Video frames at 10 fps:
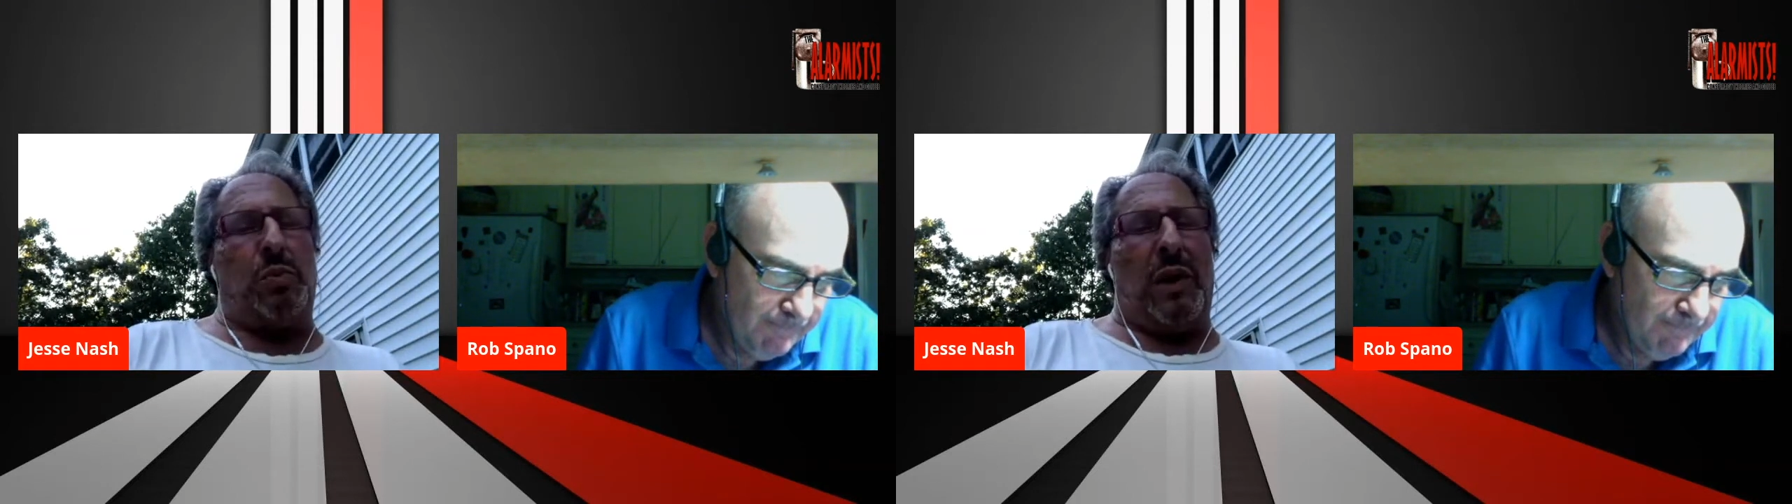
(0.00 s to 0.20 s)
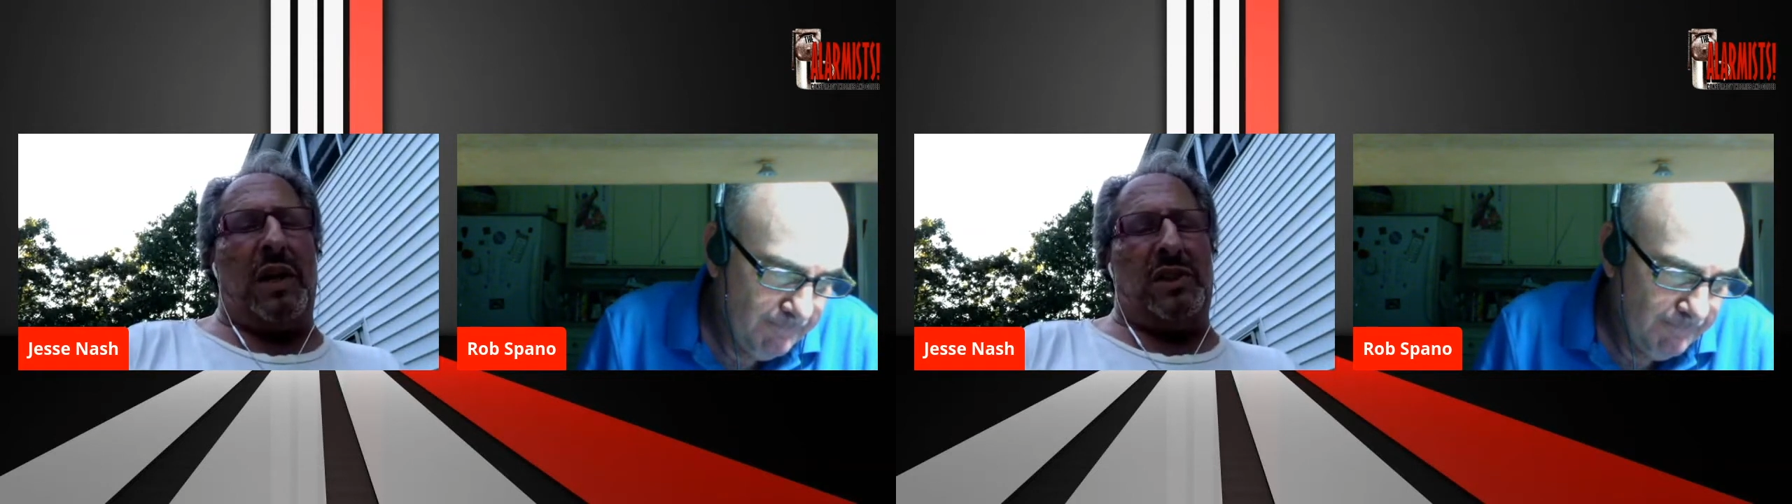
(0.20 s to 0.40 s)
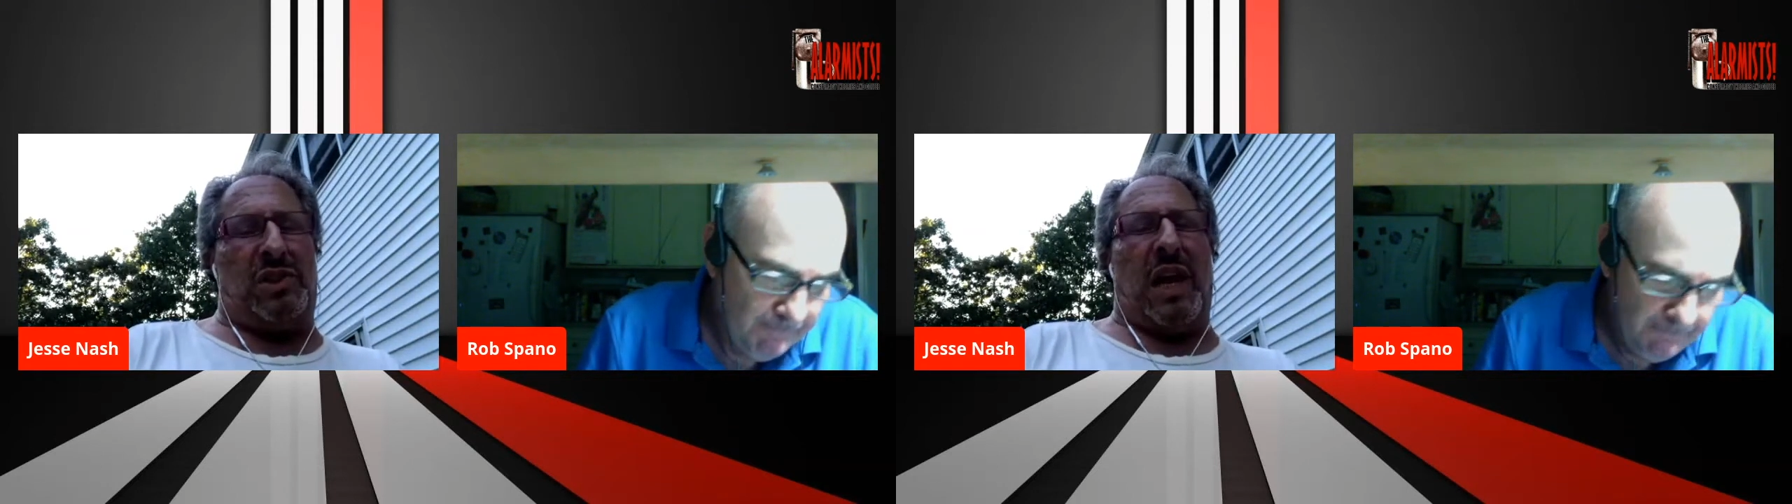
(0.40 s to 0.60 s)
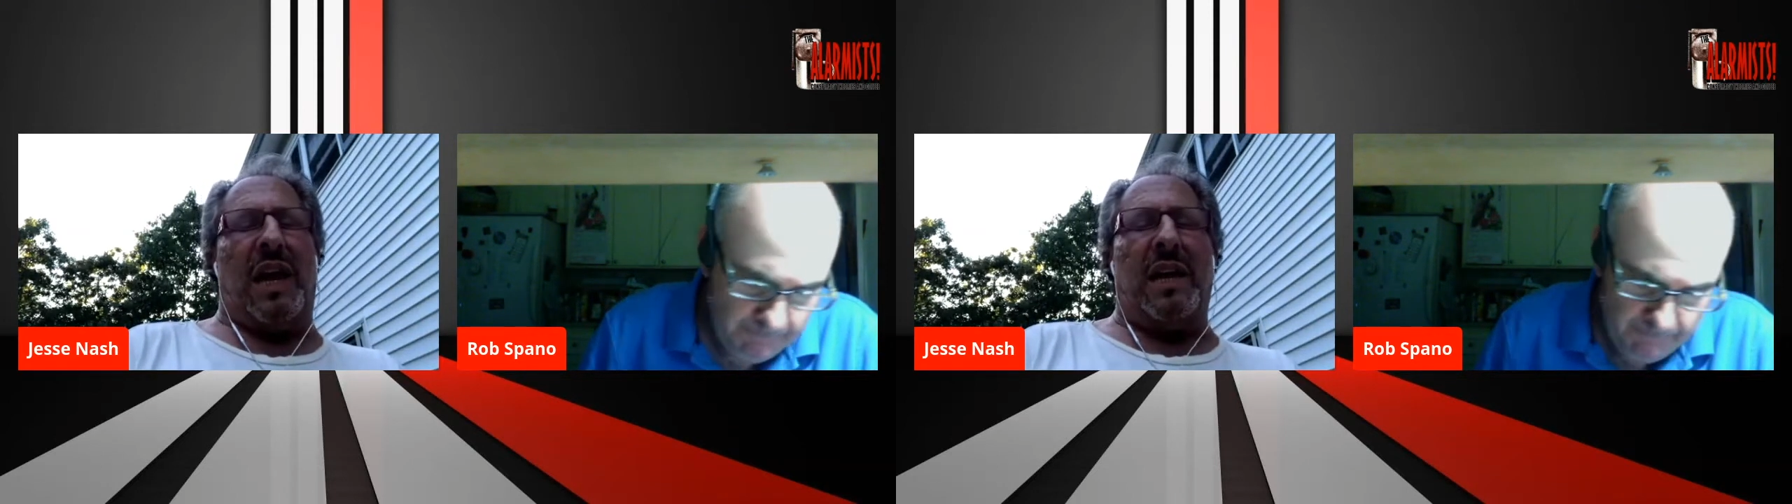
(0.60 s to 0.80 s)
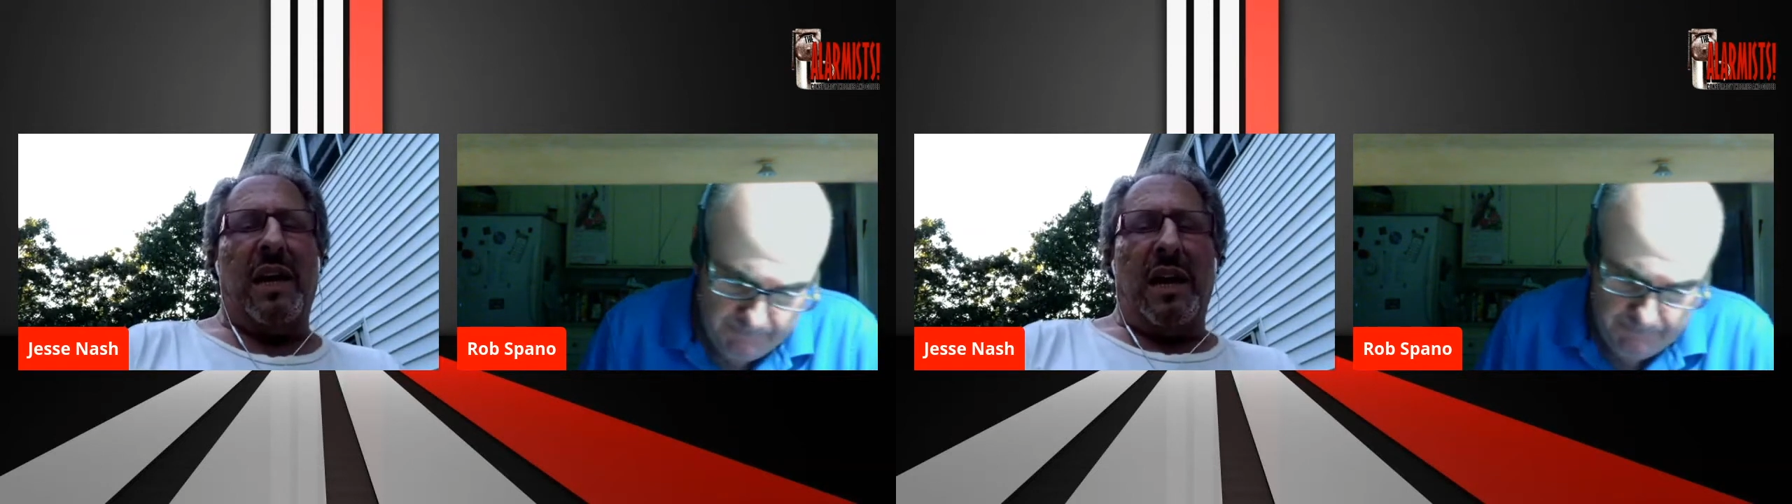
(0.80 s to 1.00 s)
What do you
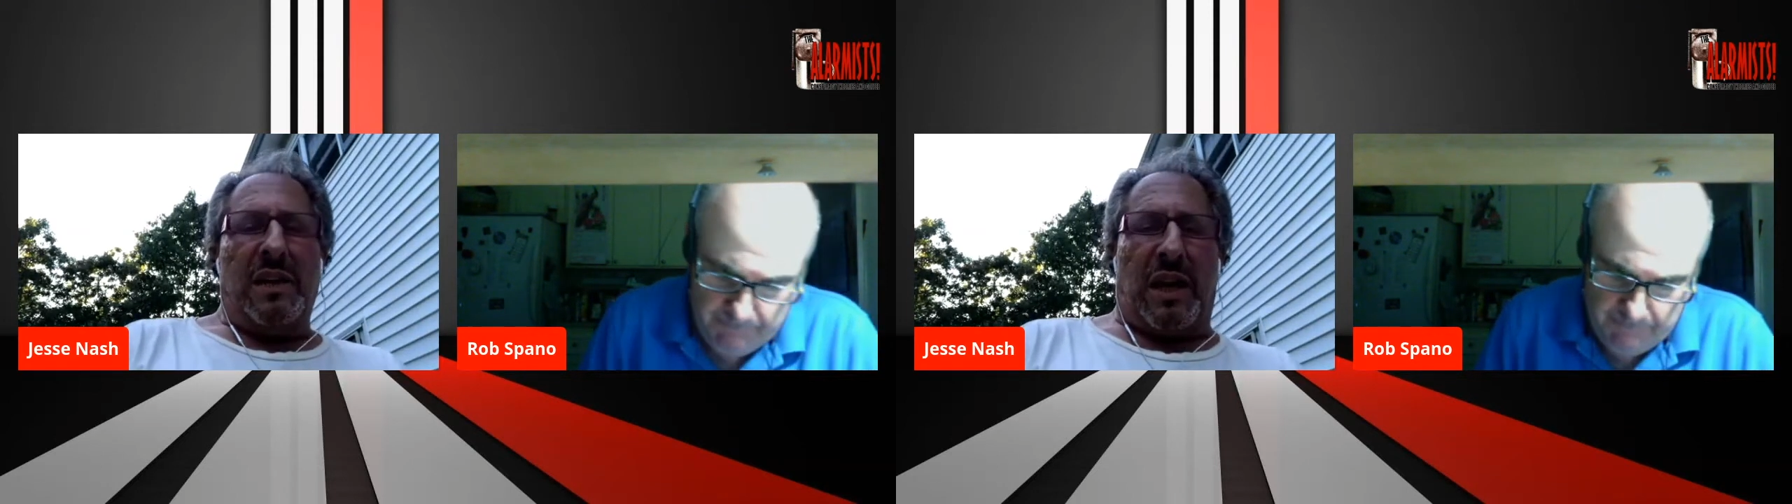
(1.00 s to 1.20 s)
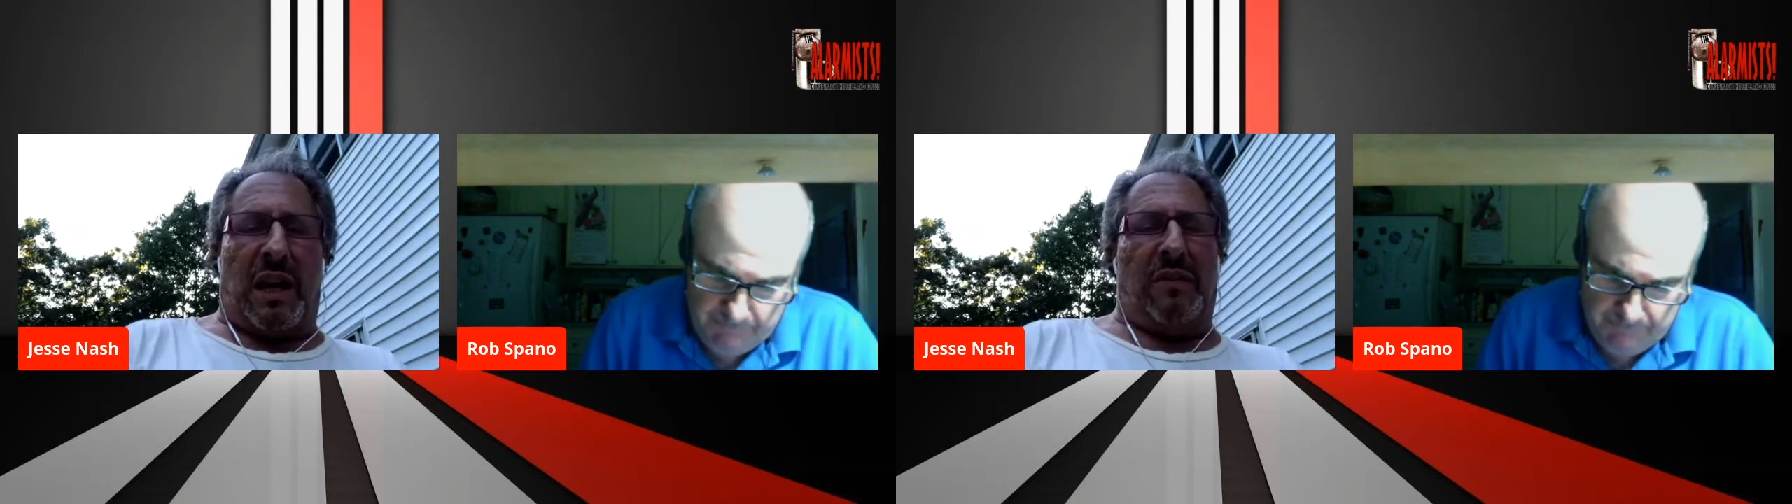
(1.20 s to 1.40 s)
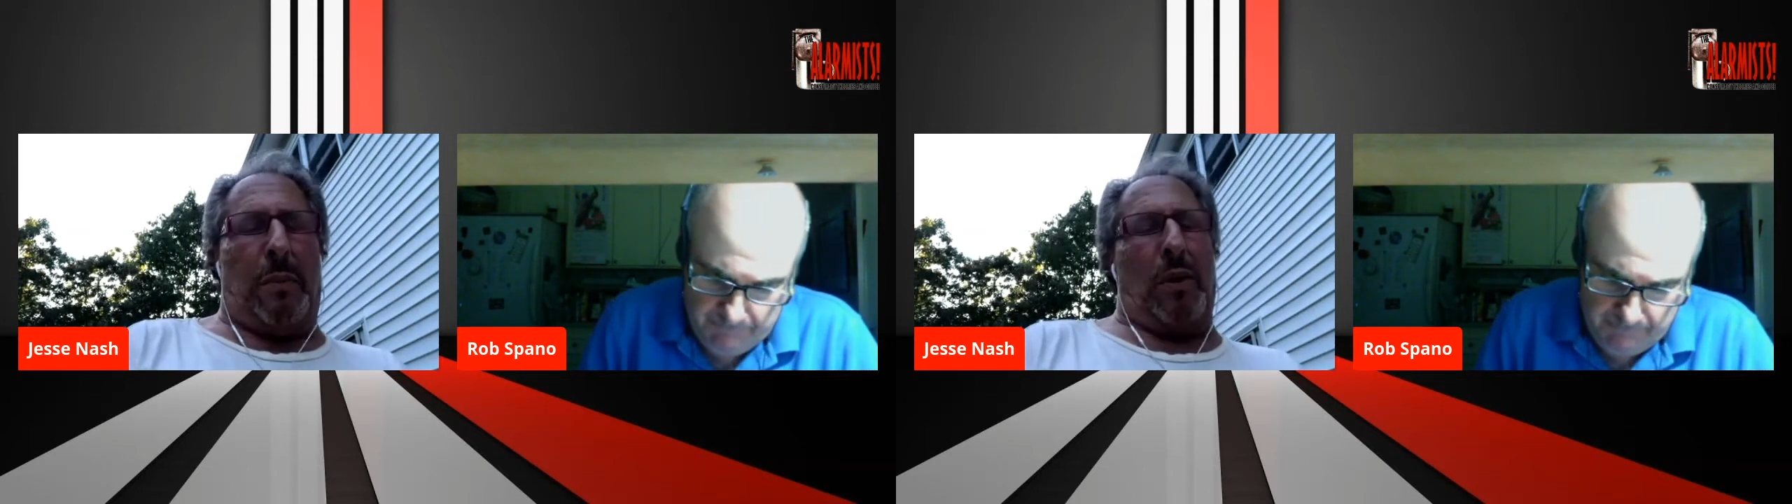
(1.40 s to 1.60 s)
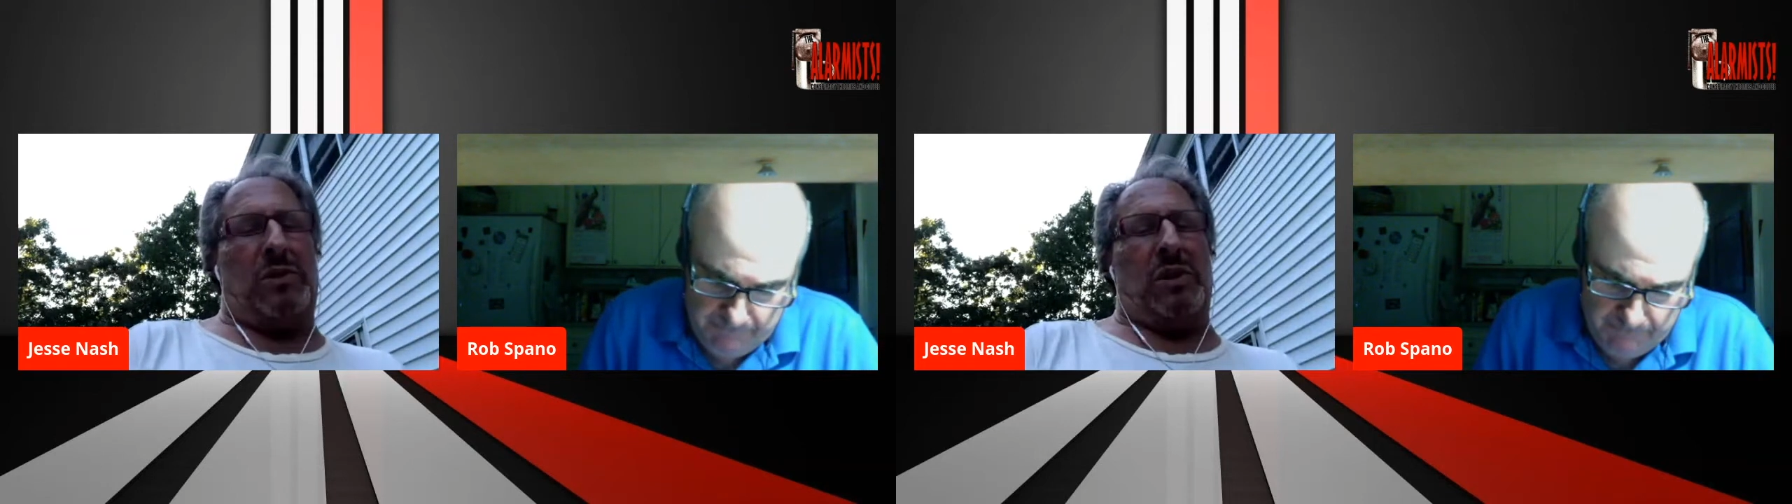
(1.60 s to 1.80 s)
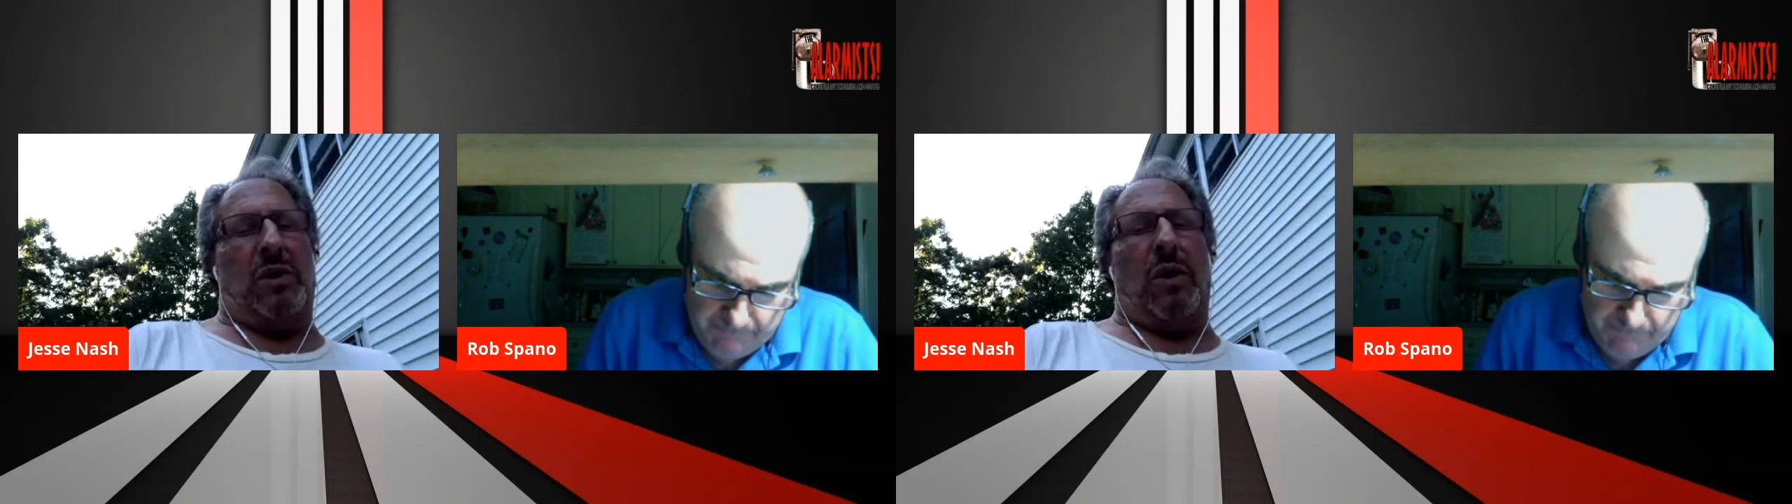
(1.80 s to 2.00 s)
say to give a
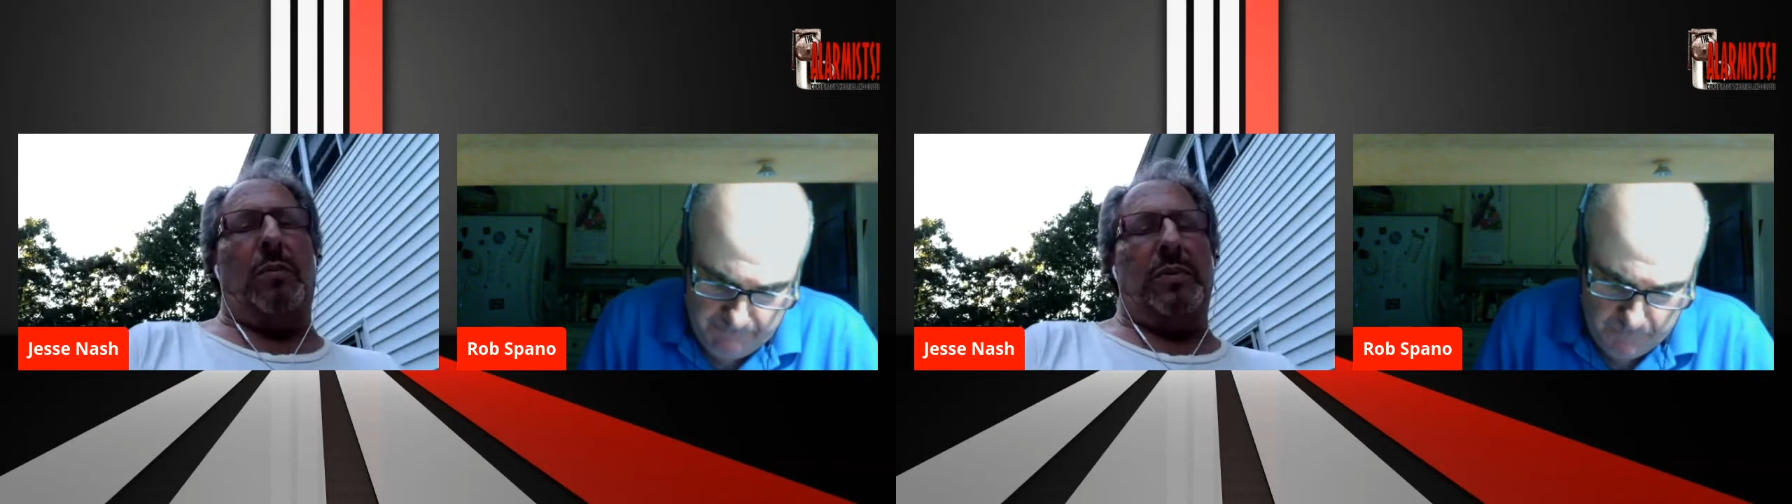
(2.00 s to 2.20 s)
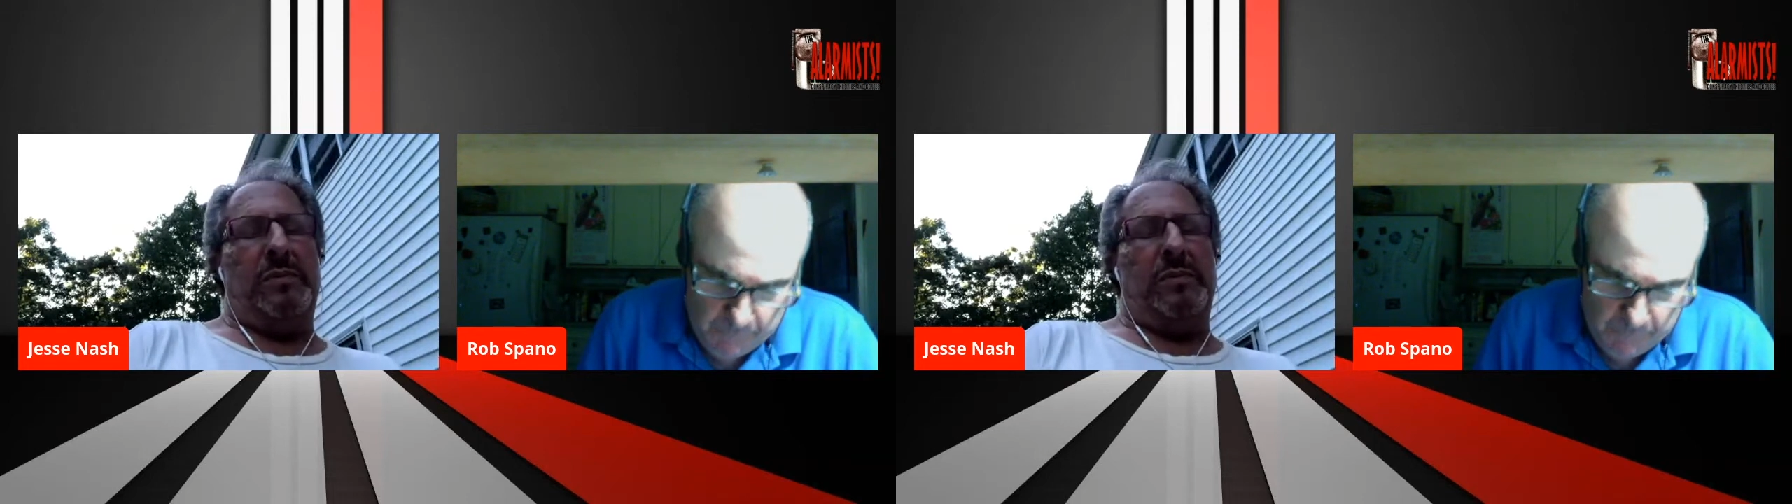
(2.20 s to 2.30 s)
person hope?